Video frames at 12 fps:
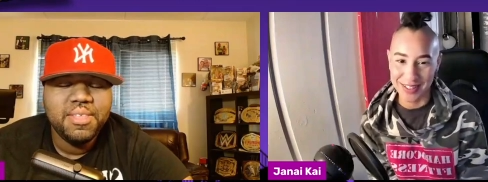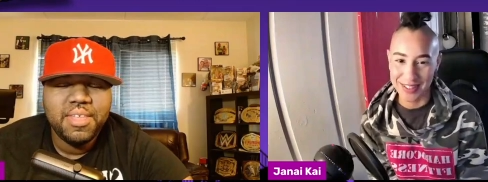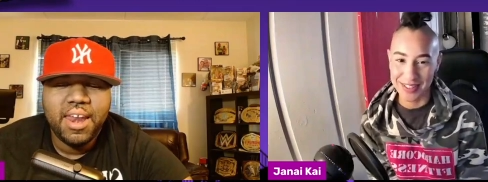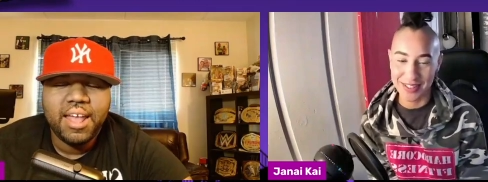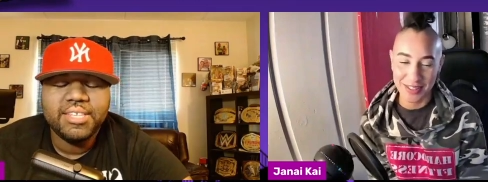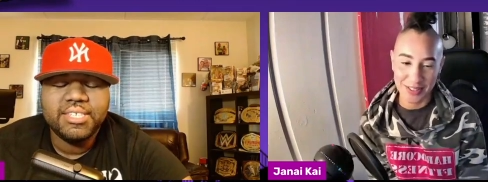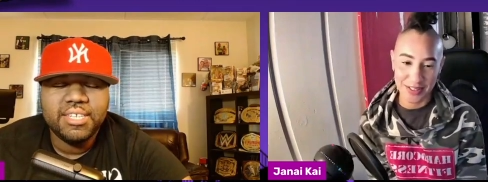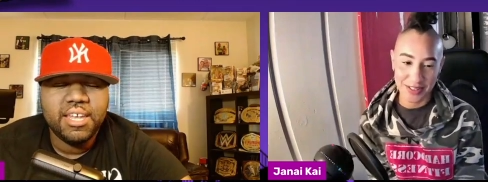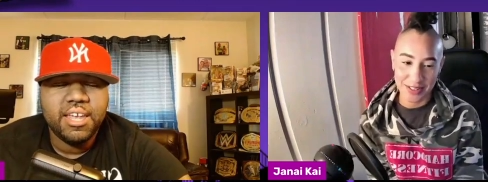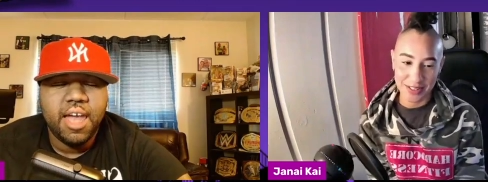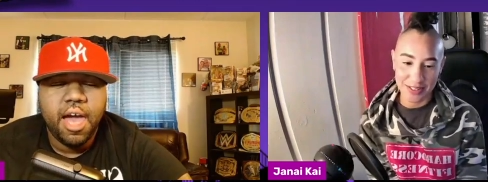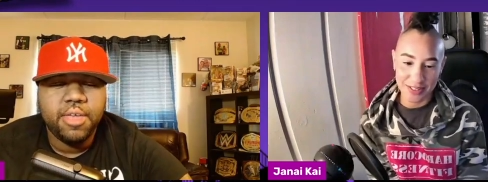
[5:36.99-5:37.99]
Speaker 1: that I
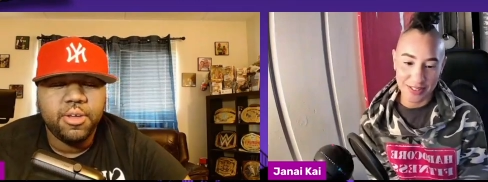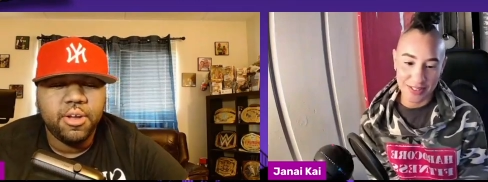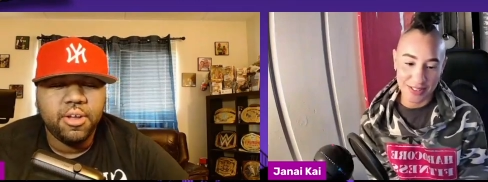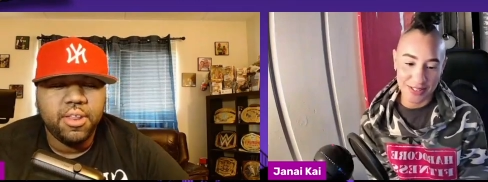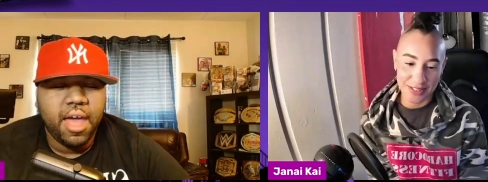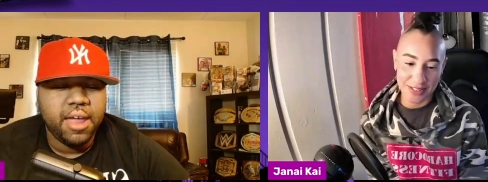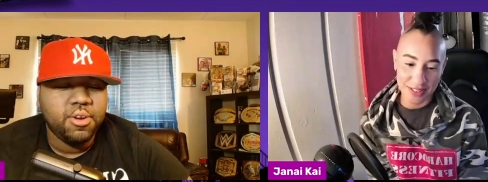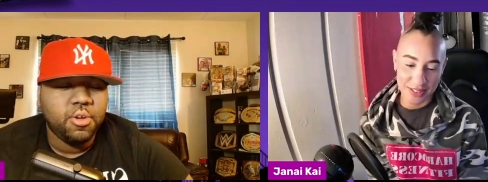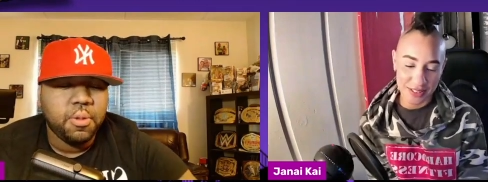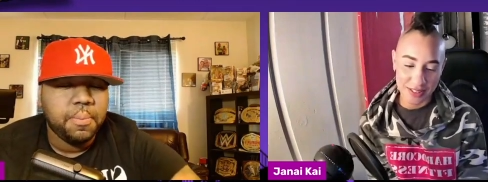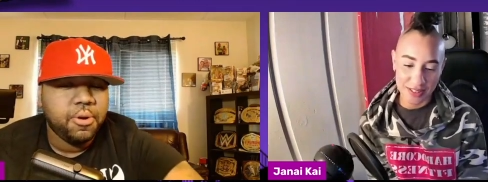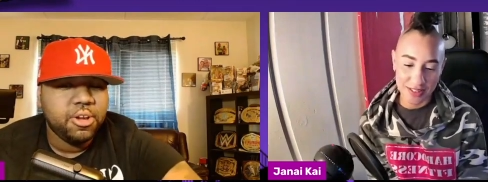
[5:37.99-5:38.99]
see either I
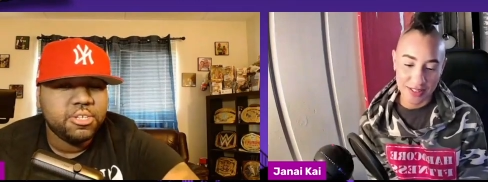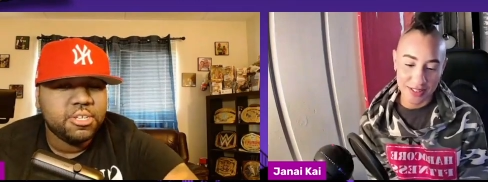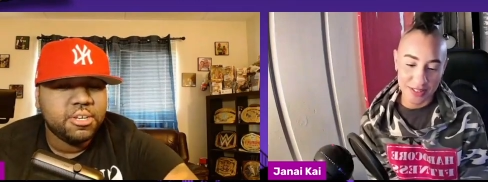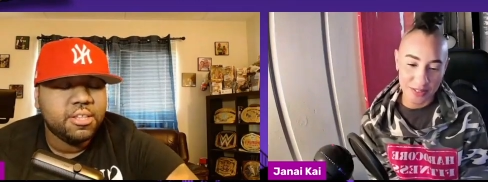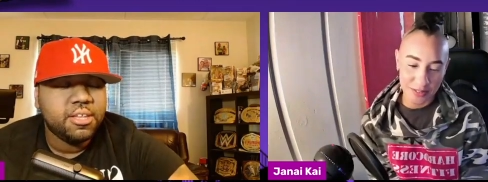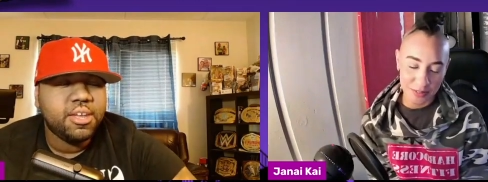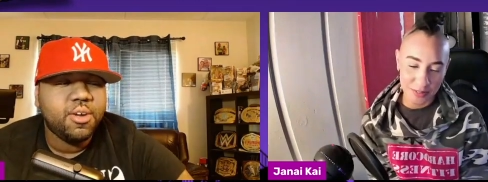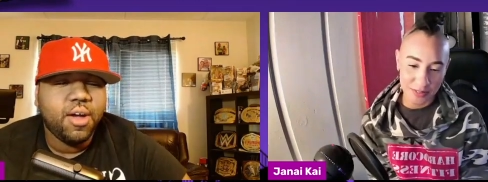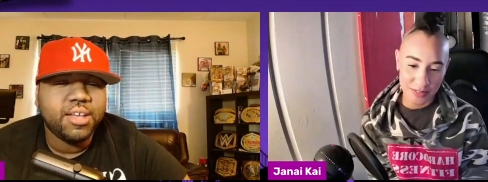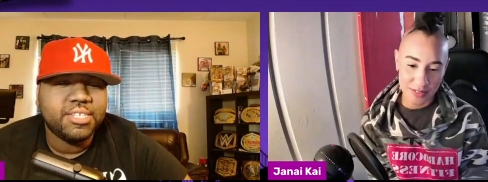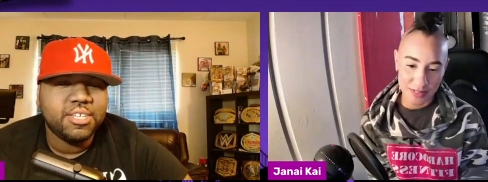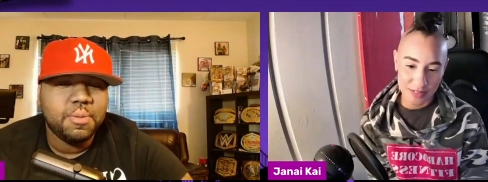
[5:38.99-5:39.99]
know them personally or
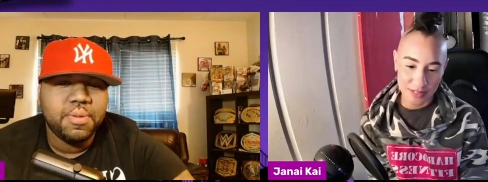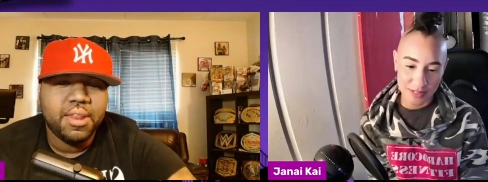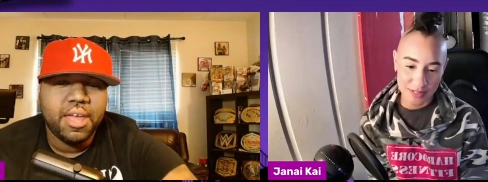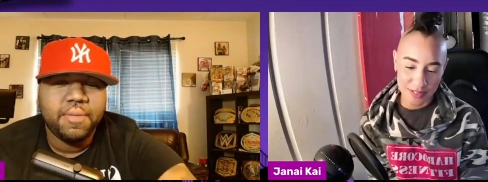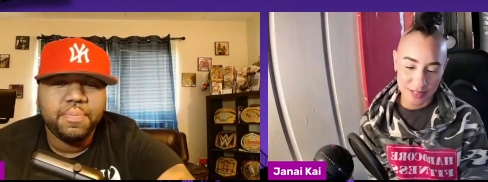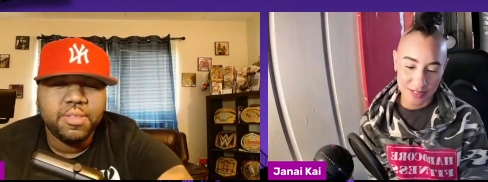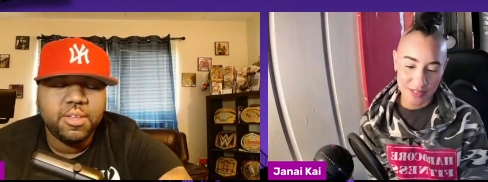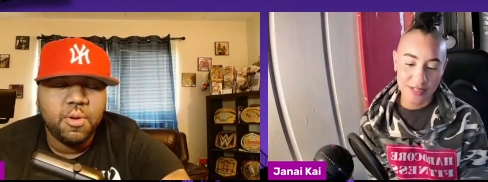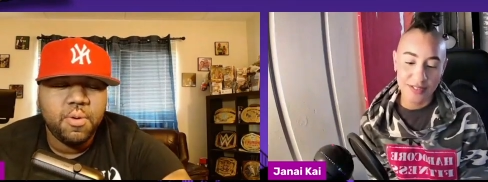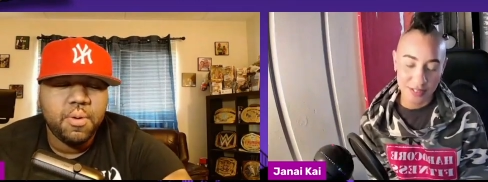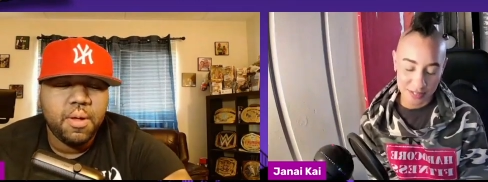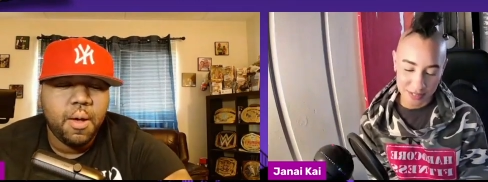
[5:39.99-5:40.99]
I see them in like you
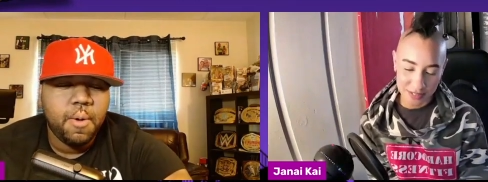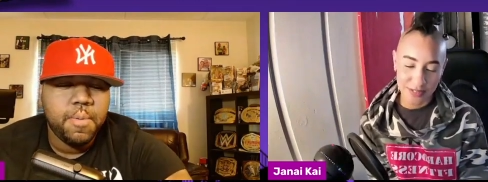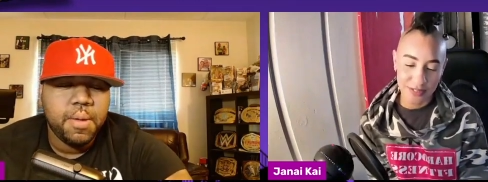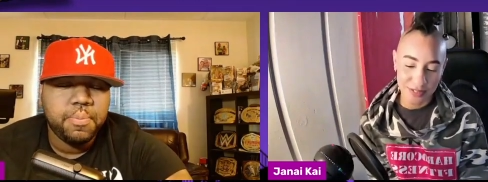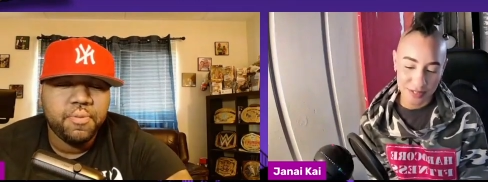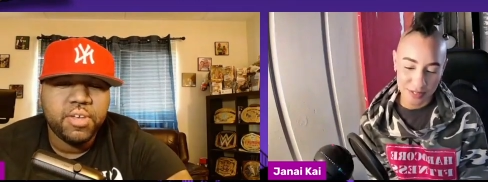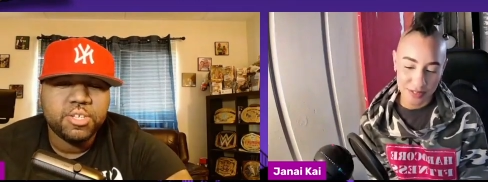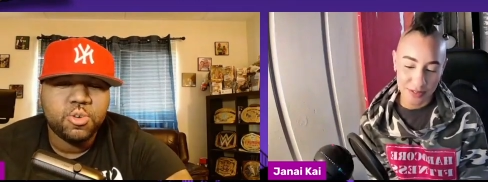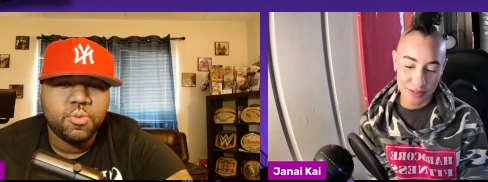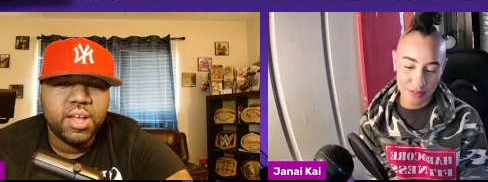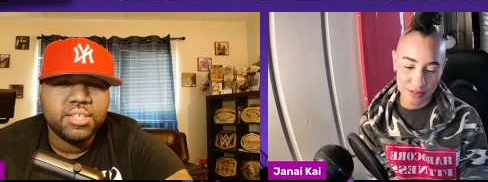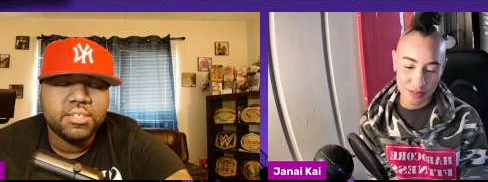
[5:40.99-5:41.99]
know um, in
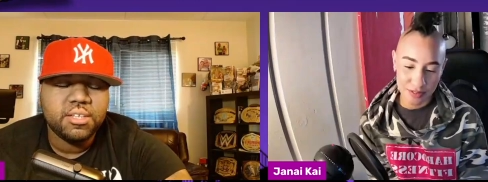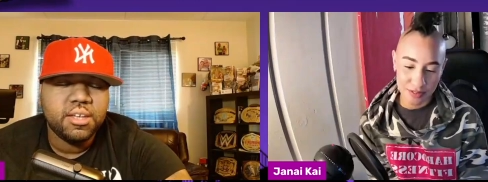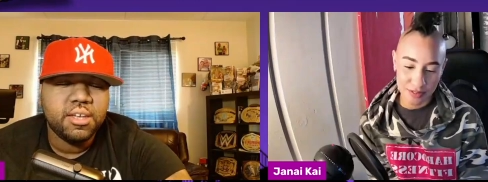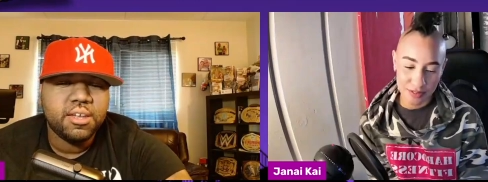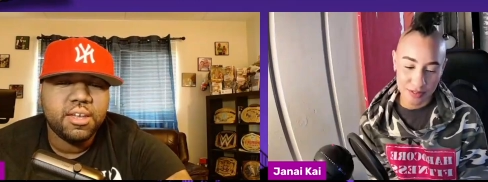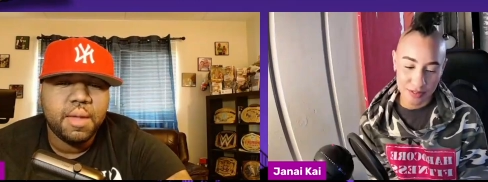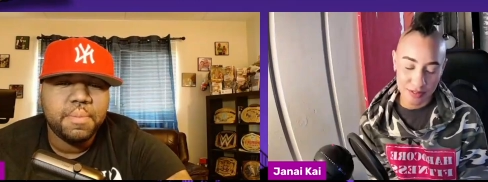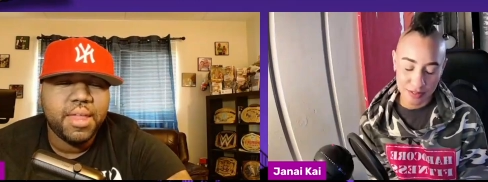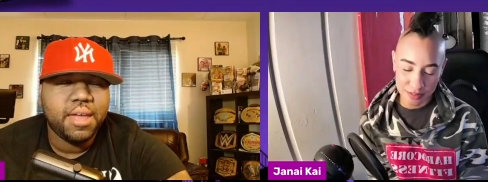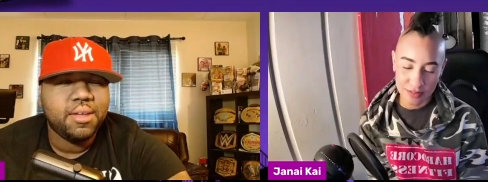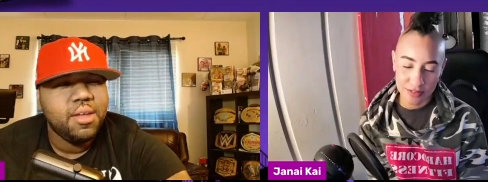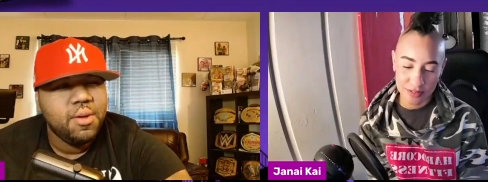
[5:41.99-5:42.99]
professional wrestling, and I'd be
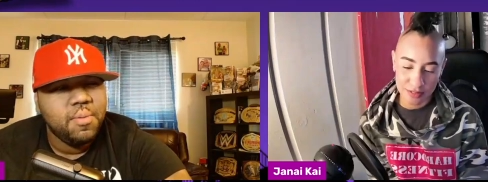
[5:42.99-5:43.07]
like,